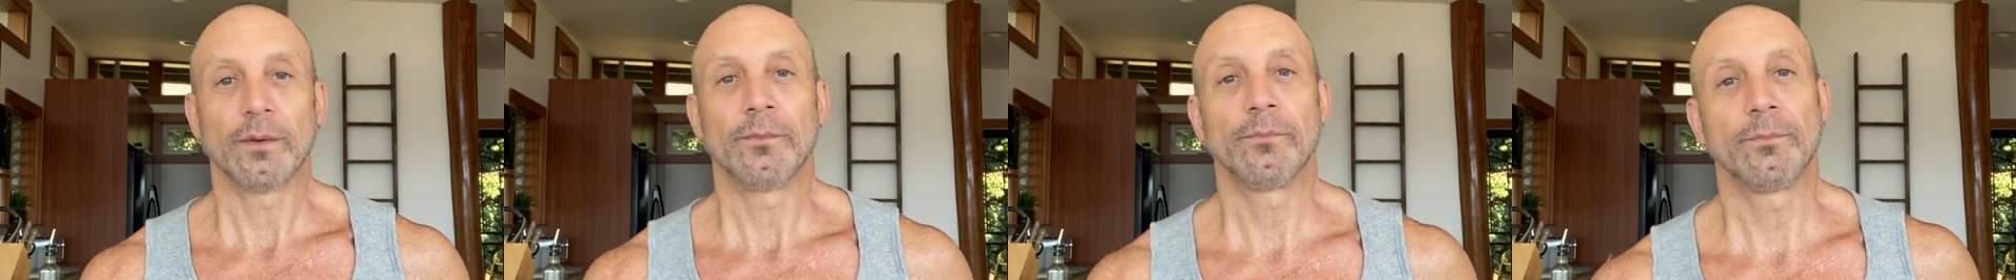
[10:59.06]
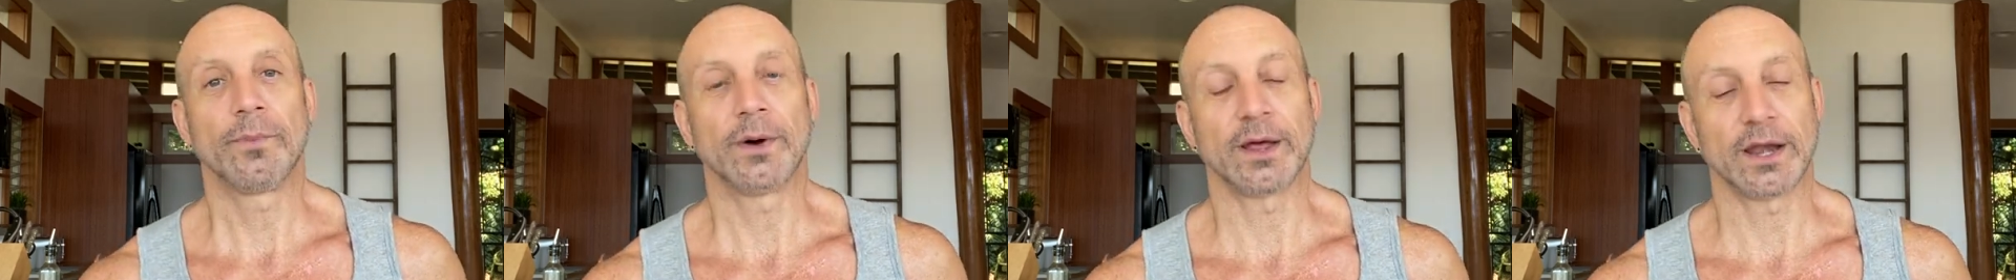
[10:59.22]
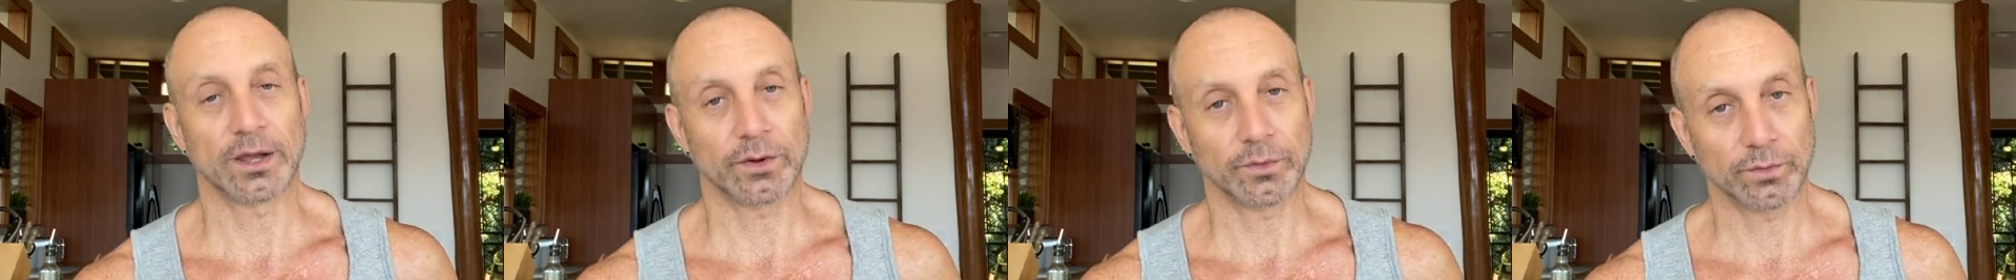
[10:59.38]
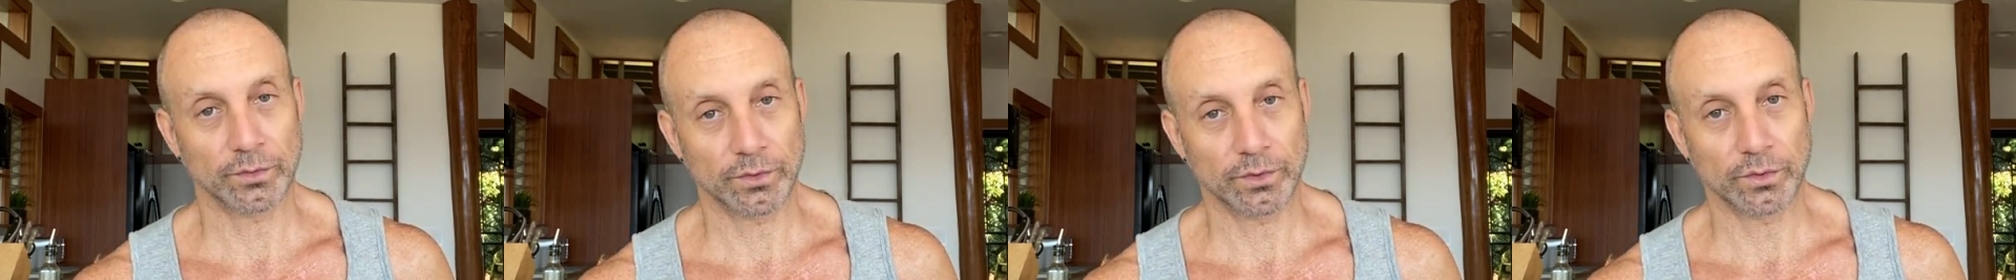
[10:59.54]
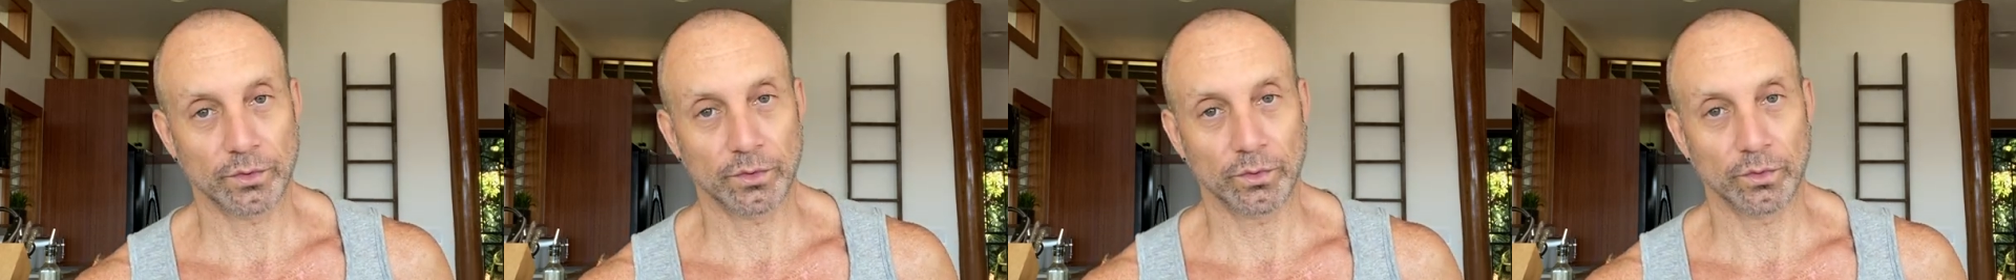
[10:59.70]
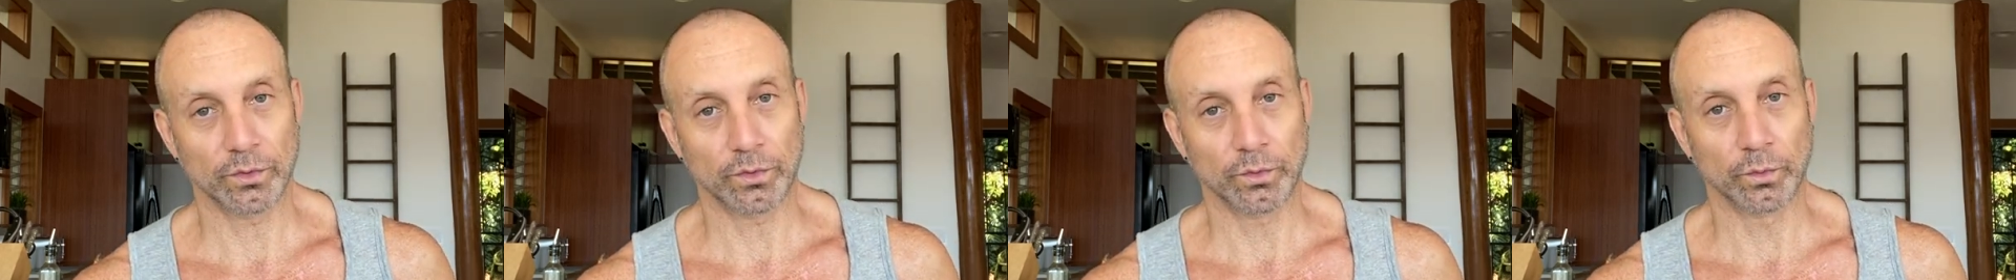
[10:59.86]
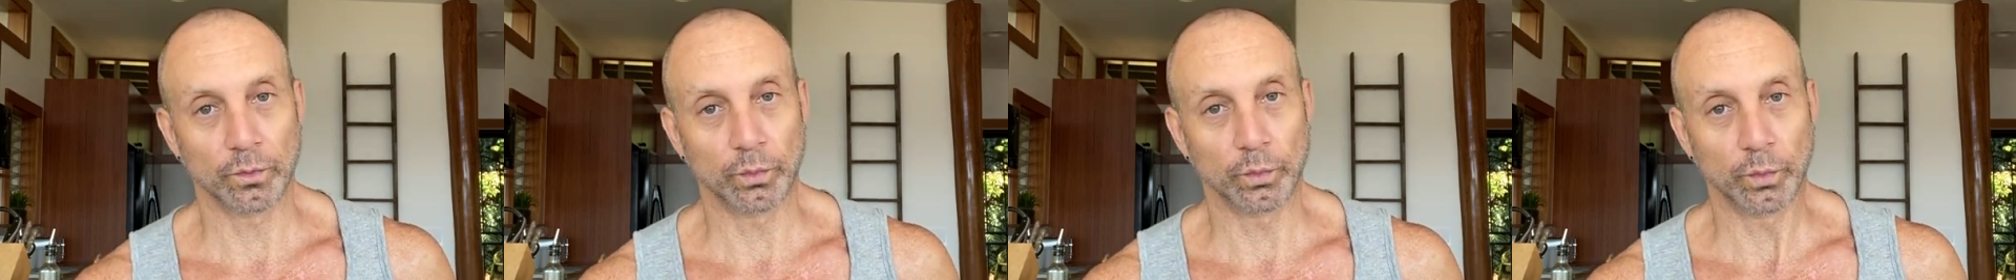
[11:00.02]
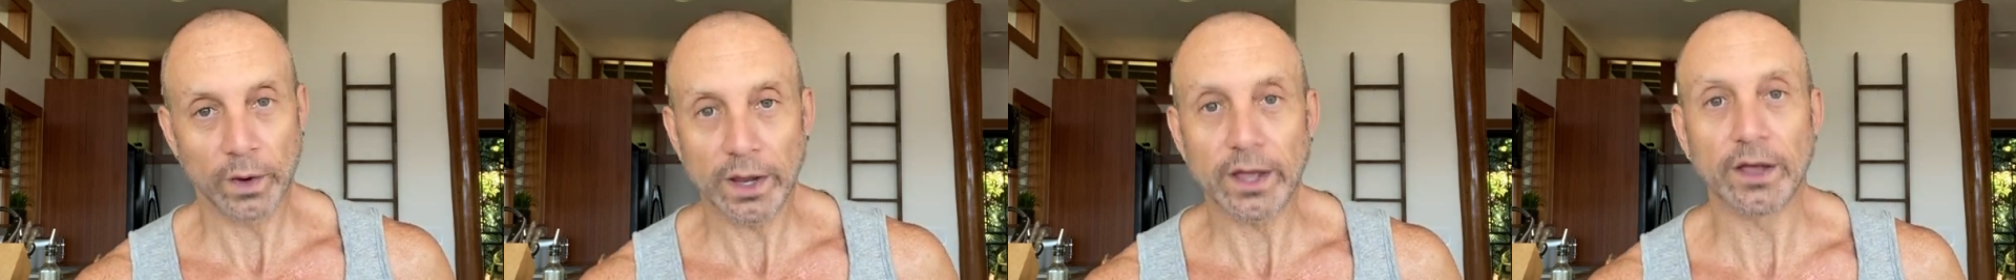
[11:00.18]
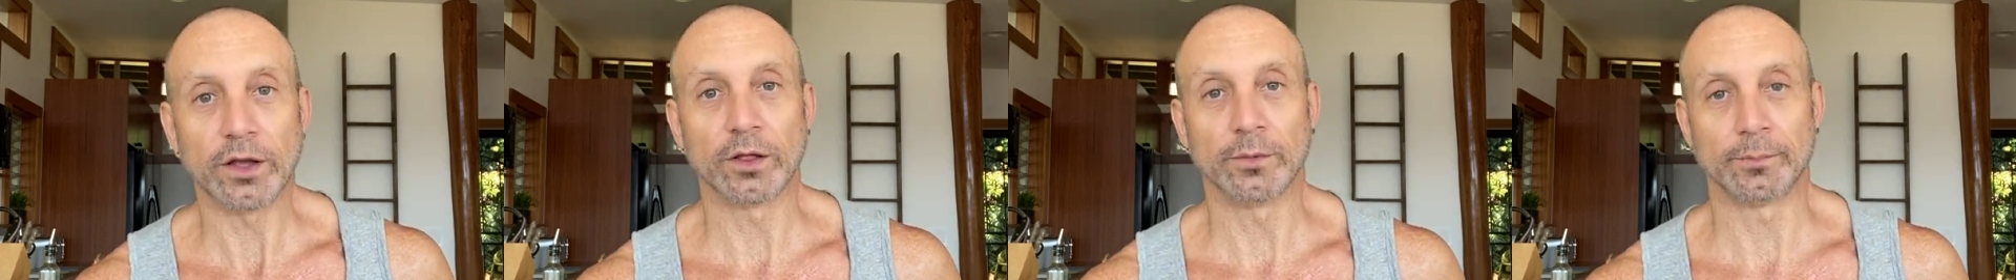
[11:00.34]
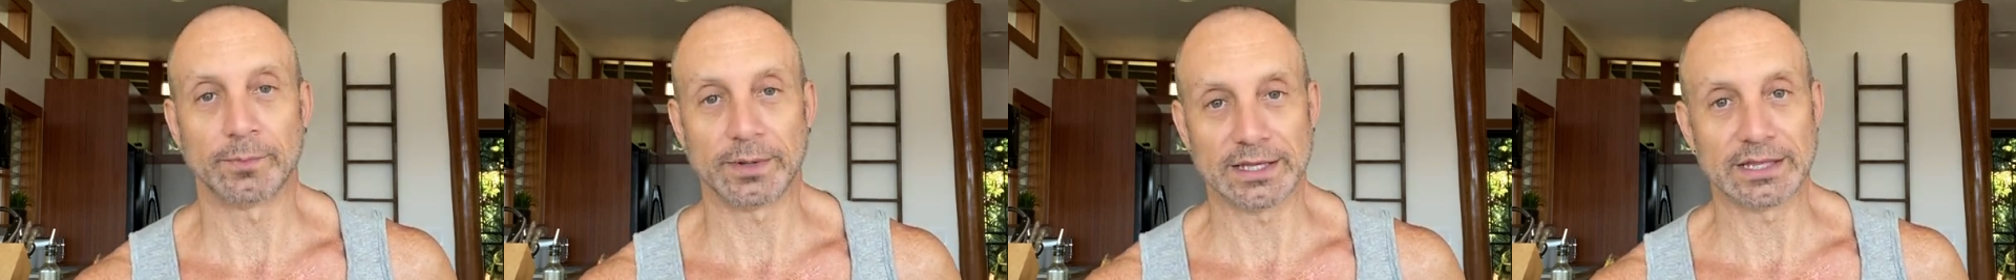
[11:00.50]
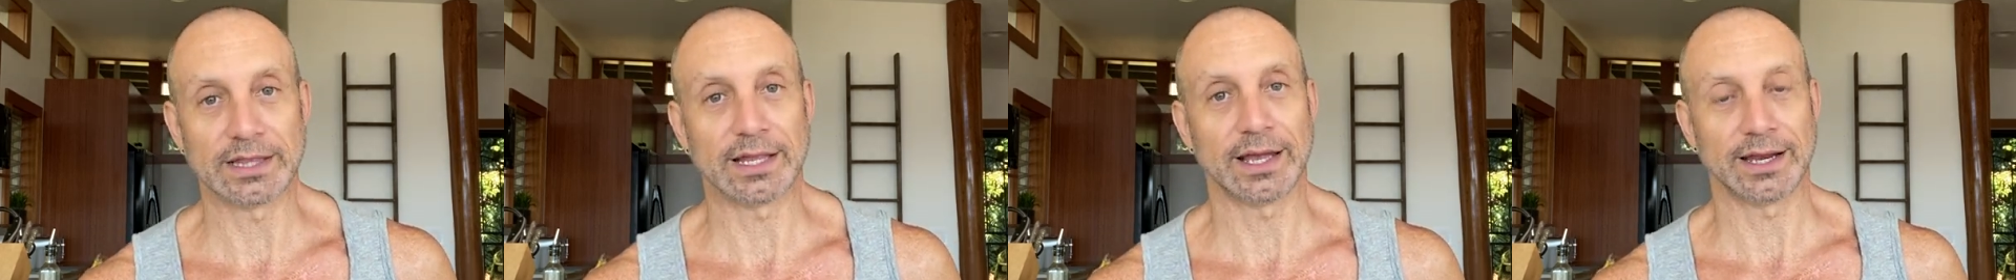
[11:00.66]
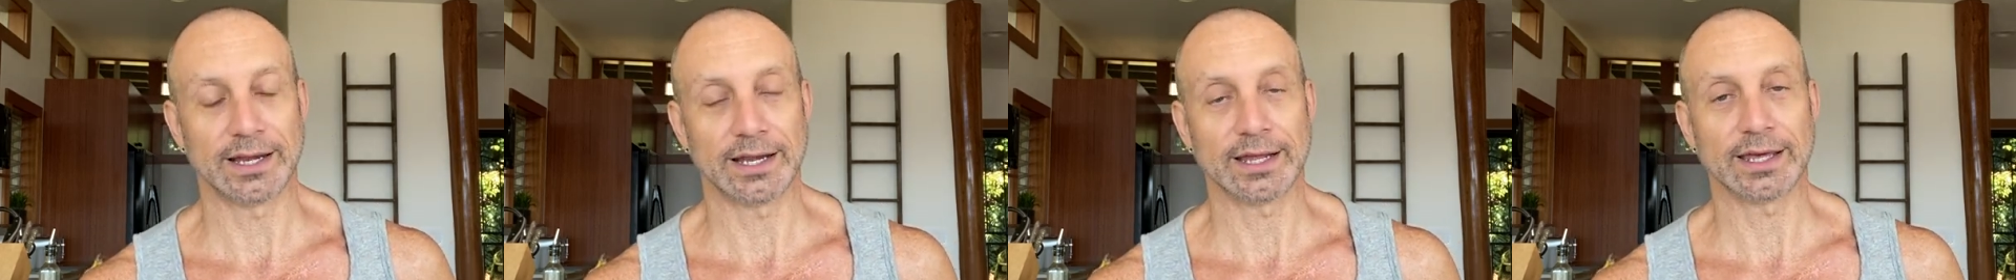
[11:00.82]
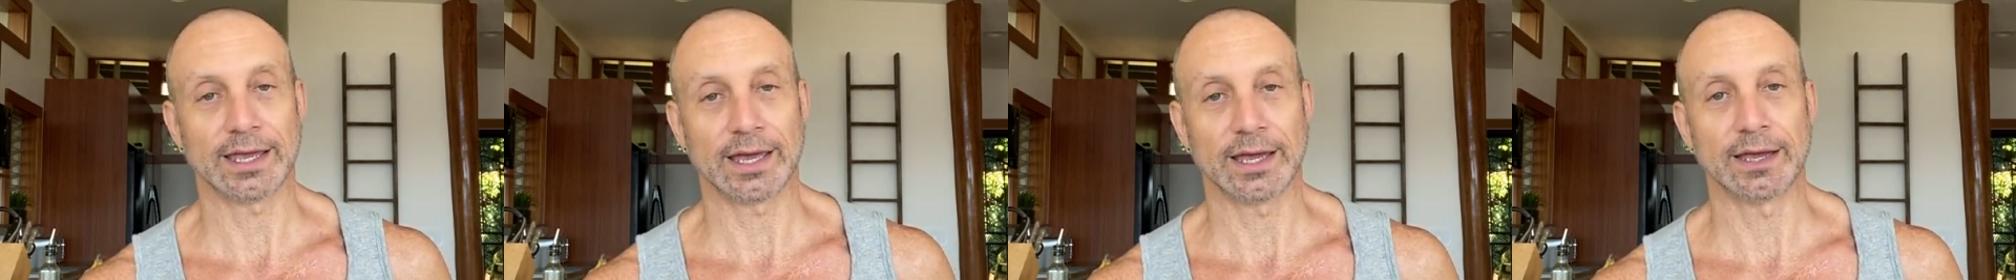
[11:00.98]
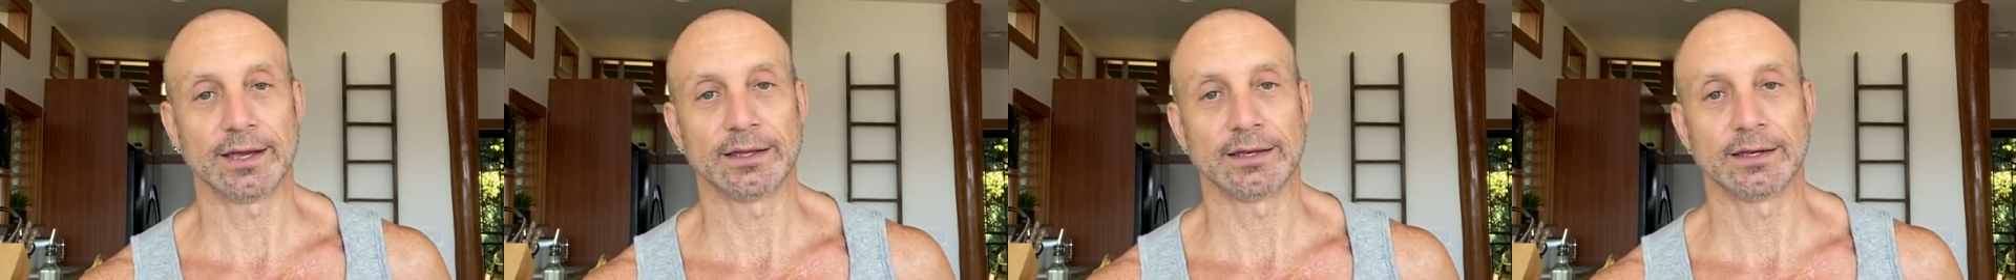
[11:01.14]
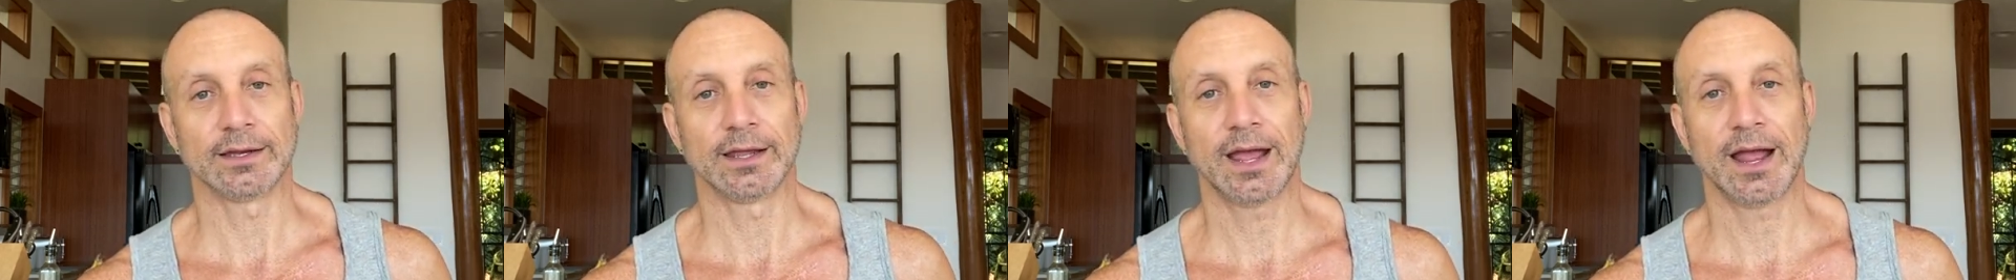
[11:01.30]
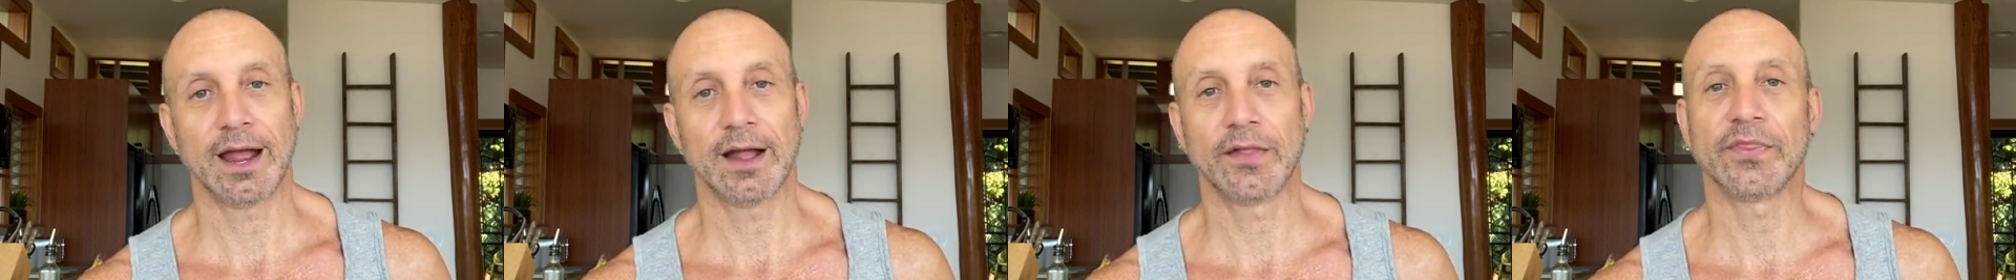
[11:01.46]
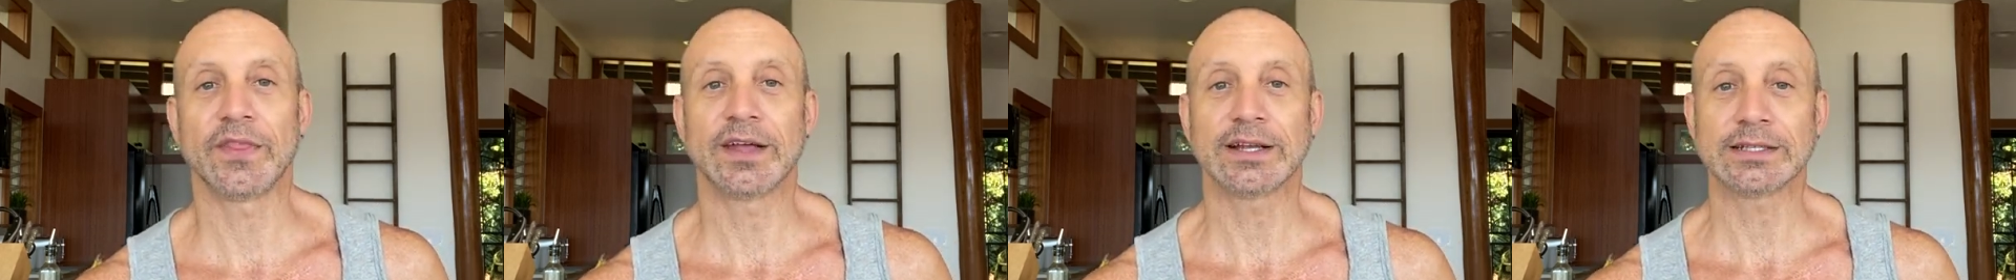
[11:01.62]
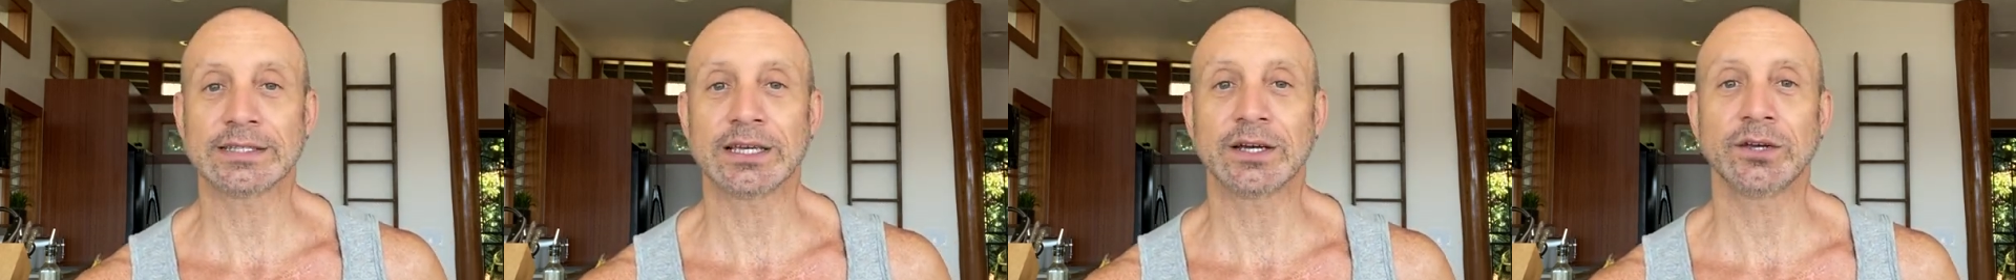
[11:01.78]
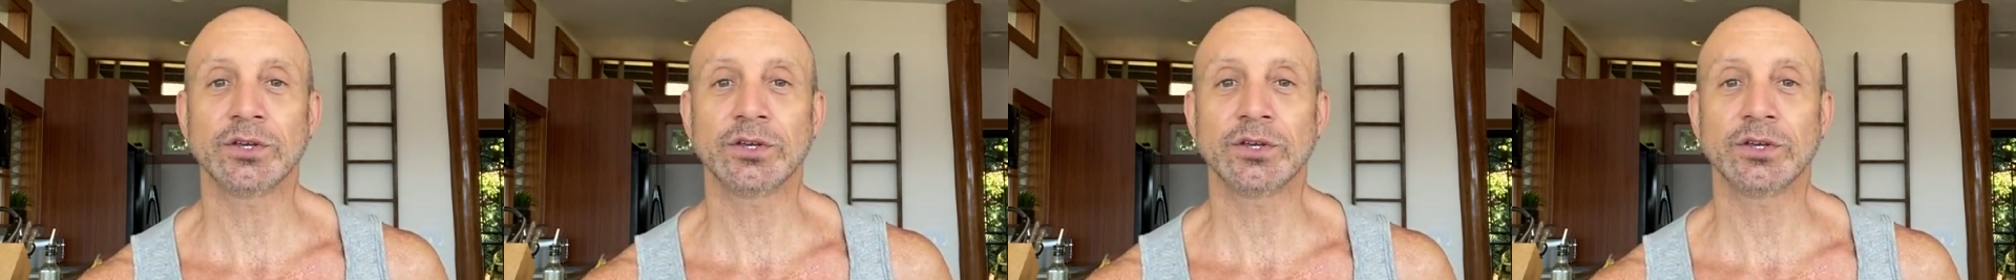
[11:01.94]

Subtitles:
but it will be light again. And that's